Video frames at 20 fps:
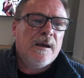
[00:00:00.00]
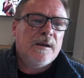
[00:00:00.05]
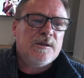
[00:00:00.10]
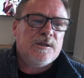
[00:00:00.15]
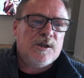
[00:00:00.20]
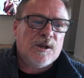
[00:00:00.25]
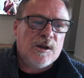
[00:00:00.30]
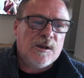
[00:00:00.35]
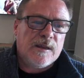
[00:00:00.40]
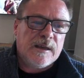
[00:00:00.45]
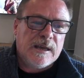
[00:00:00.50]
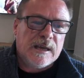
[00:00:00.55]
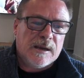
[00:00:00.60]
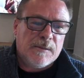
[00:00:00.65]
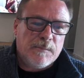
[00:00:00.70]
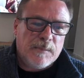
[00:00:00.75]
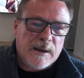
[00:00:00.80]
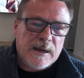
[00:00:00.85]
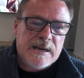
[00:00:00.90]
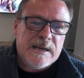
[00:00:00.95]
due to the
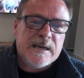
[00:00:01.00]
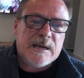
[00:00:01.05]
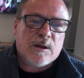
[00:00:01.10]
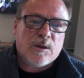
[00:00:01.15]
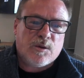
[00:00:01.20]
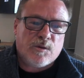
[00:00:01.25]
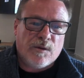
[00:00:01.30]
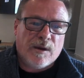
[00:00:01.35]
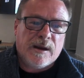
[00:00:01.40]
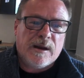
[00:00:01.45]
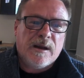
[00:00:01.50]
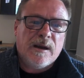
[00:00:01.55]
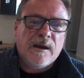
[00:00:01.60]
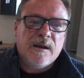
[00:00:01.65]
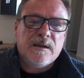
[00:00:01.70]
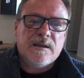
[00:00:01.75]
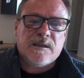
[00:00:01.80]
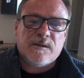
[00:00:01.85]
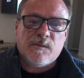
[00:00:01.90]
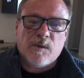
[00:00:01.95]
immediate threat
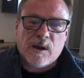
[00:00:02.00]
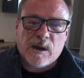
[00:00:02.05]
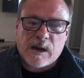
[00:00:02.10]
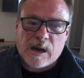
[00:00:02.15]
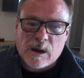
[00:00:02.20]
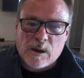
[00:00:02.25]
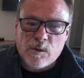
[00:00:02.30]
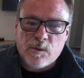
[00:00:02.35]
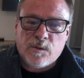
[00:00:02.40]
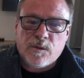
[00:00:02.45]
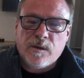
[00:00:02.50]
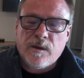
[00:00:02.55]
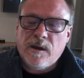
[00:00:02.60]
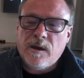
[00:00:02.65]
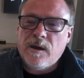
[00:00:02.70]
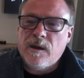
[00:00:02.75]
to my health,